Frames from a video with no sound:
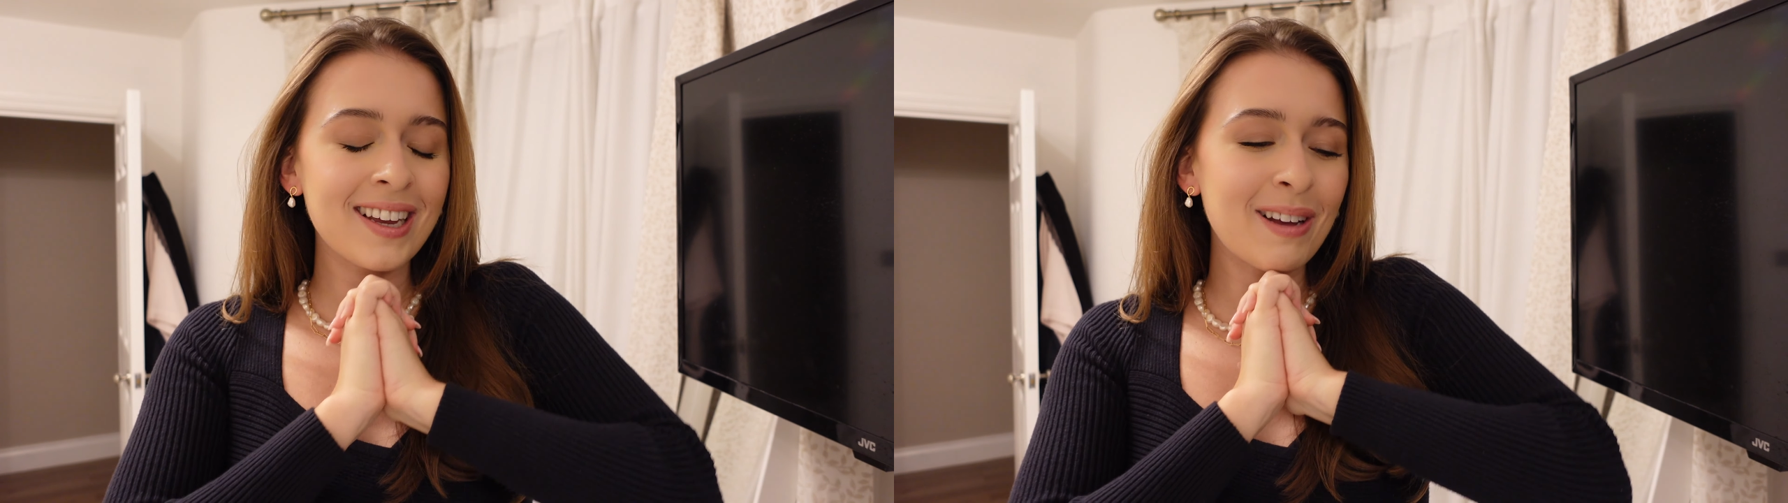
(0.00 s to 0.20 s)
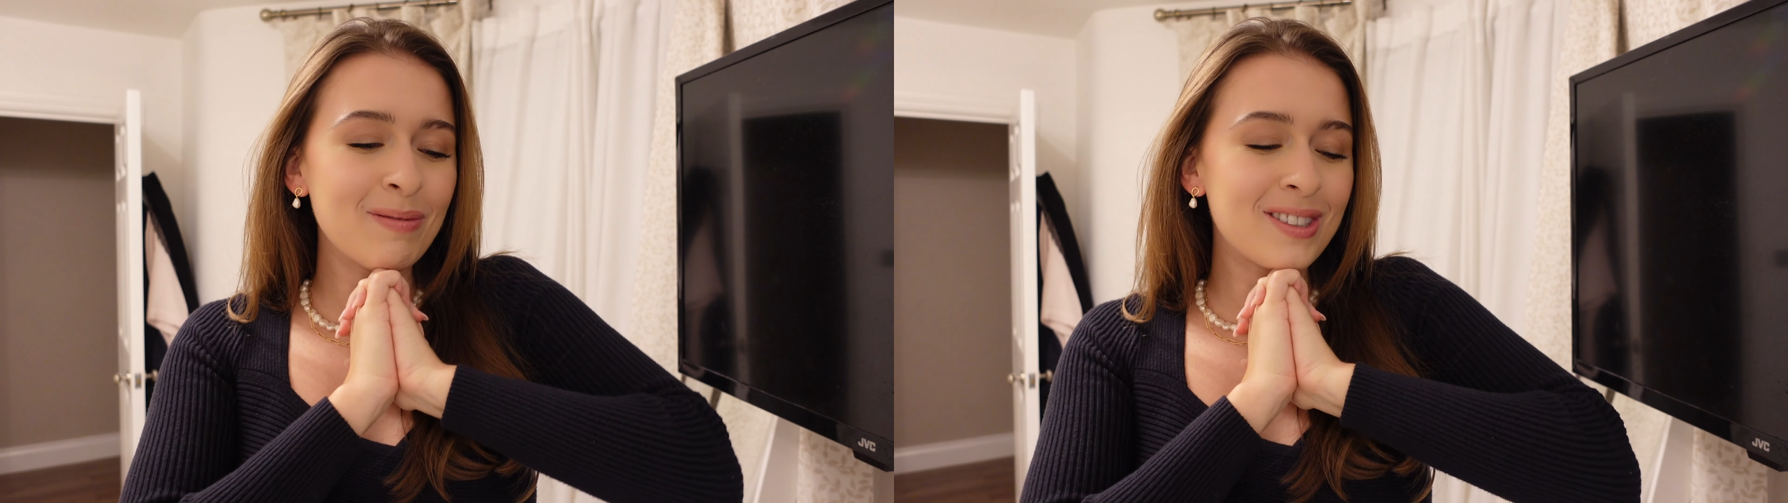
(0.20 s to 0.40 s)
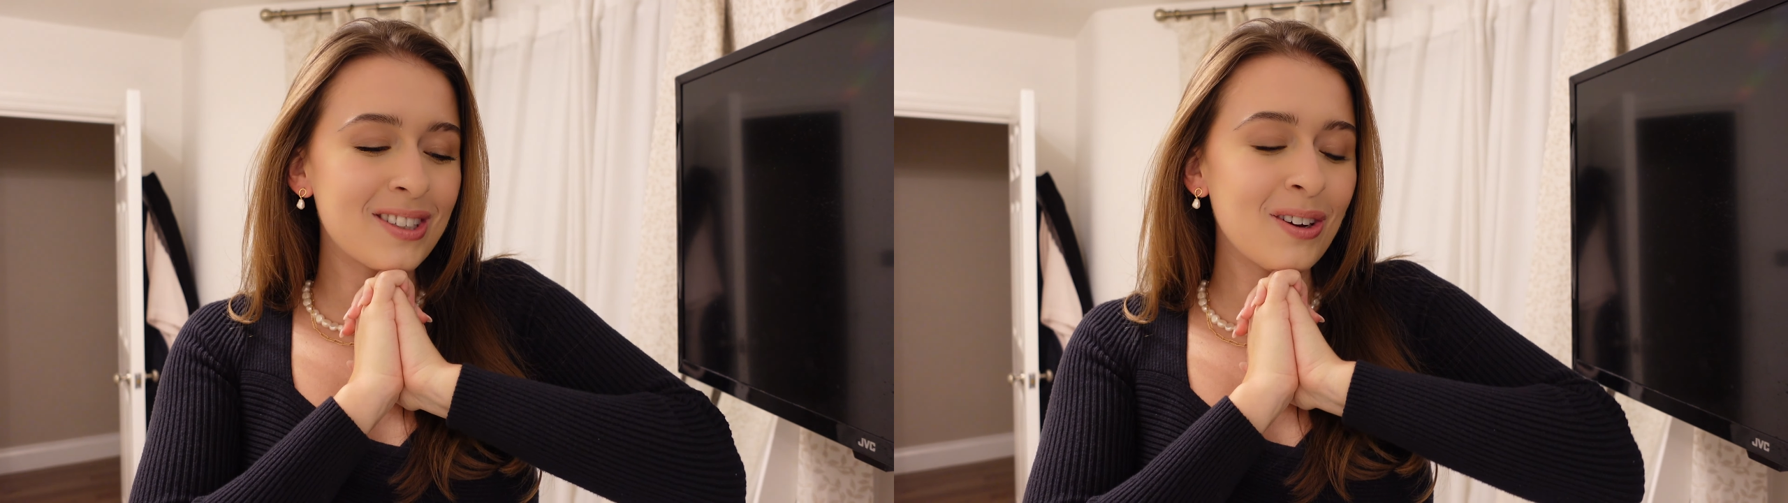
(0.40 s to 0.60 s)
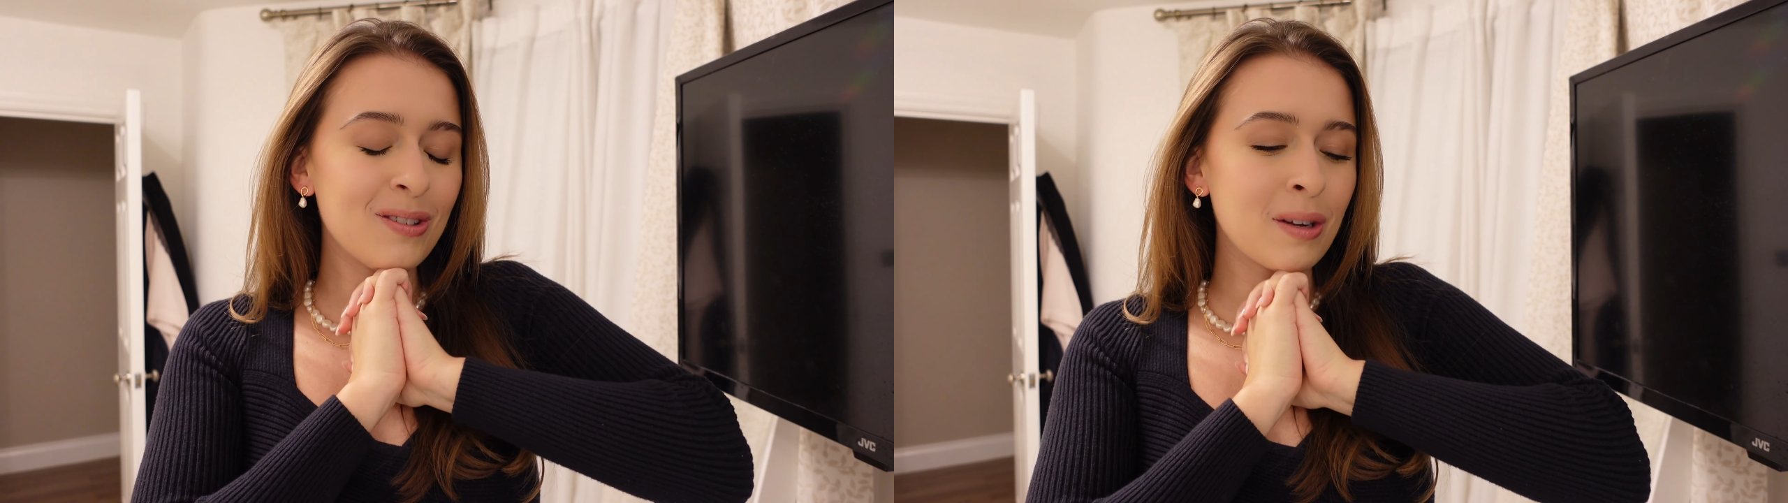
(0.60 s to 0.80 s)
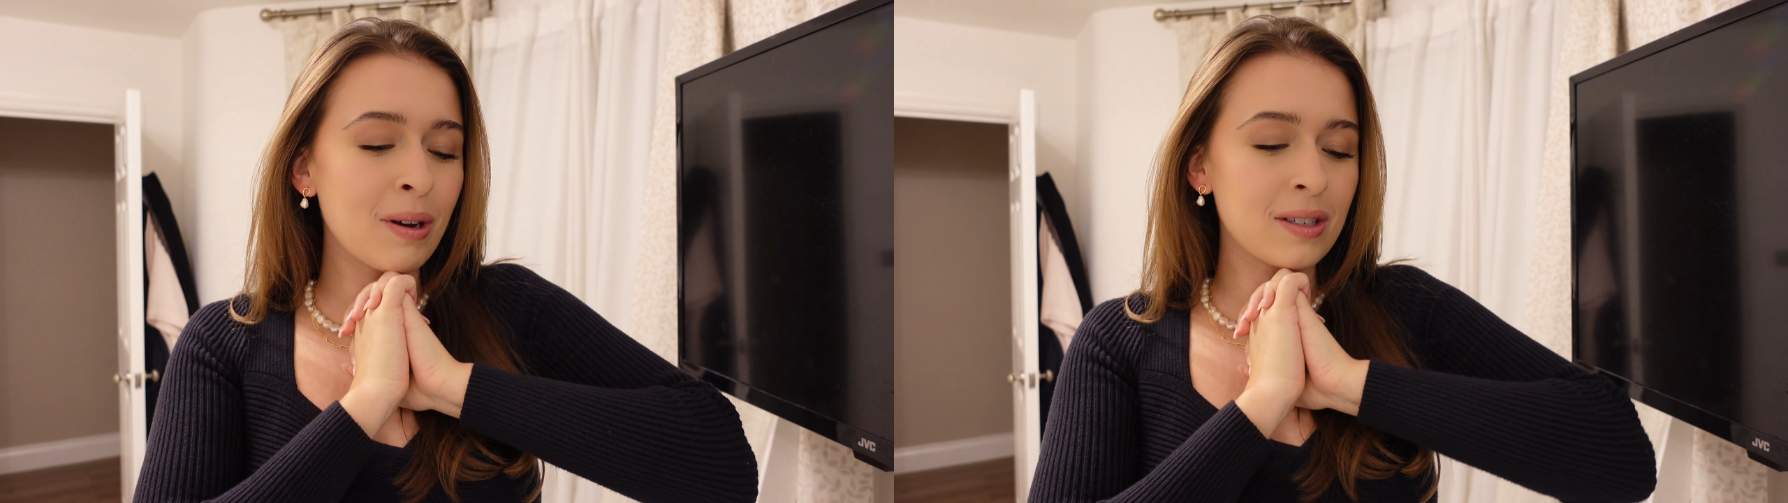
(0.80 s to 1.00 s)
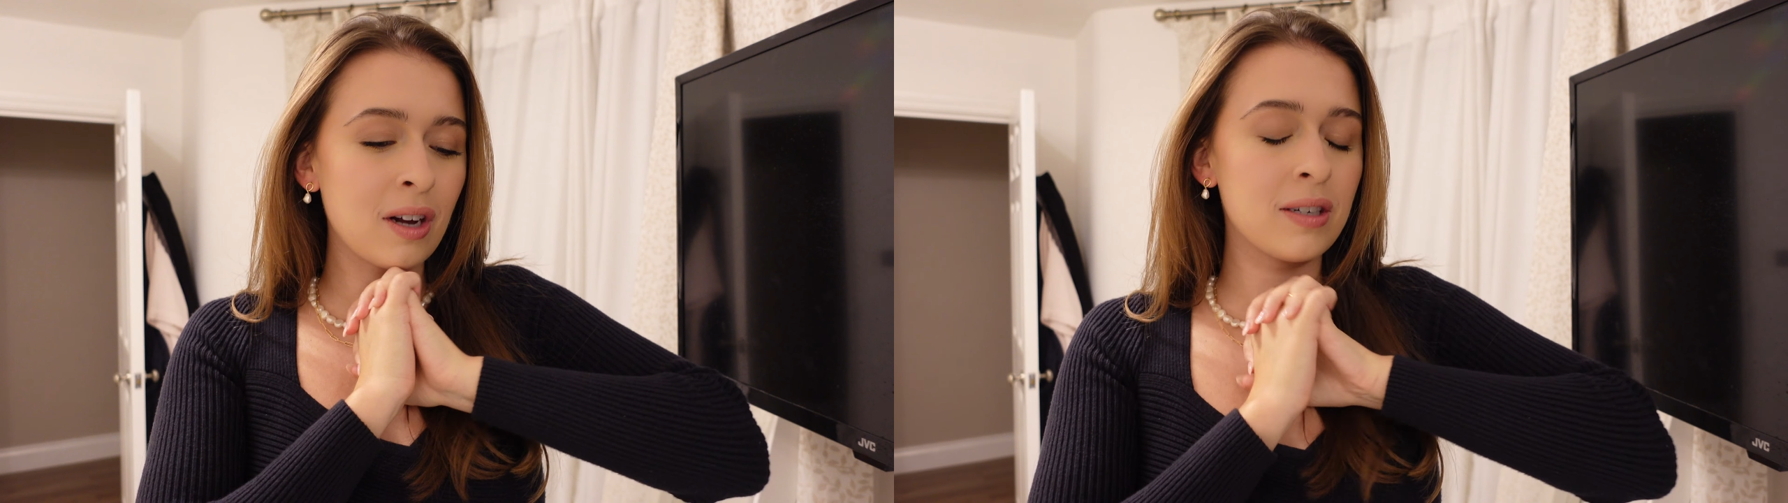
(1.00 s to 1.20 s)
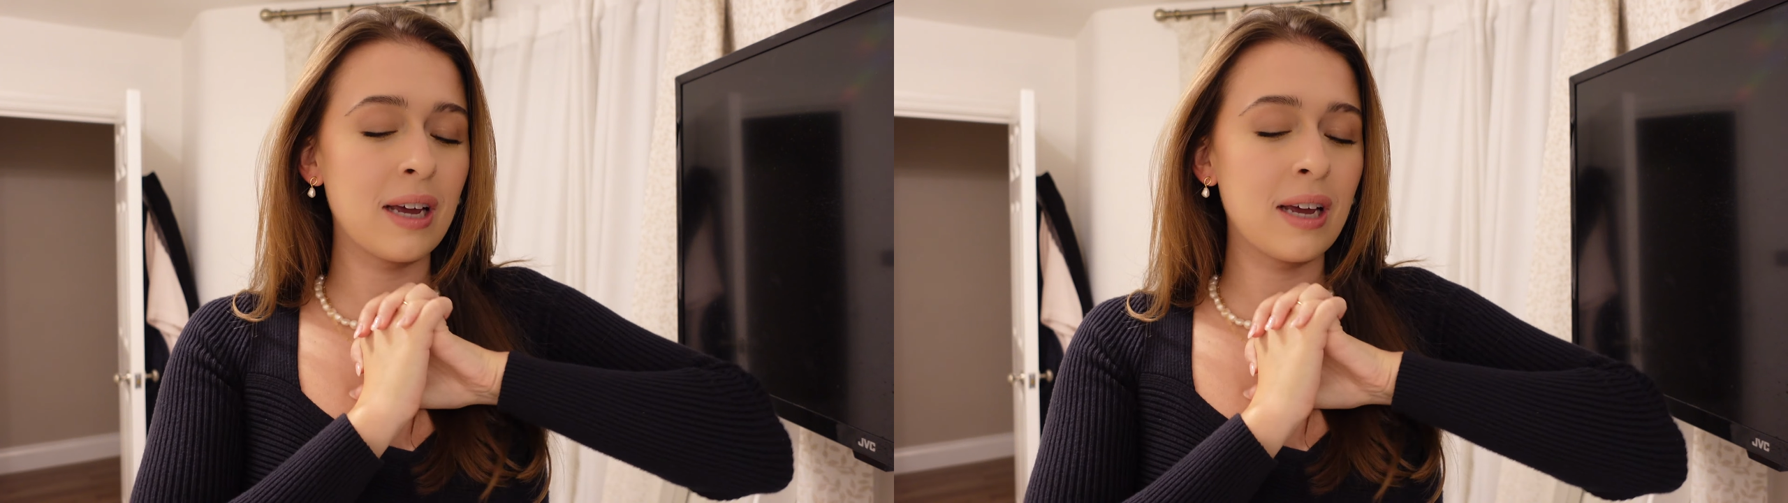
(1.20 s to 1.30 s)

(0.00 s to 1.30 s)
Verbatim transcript: And I'm so, so excited.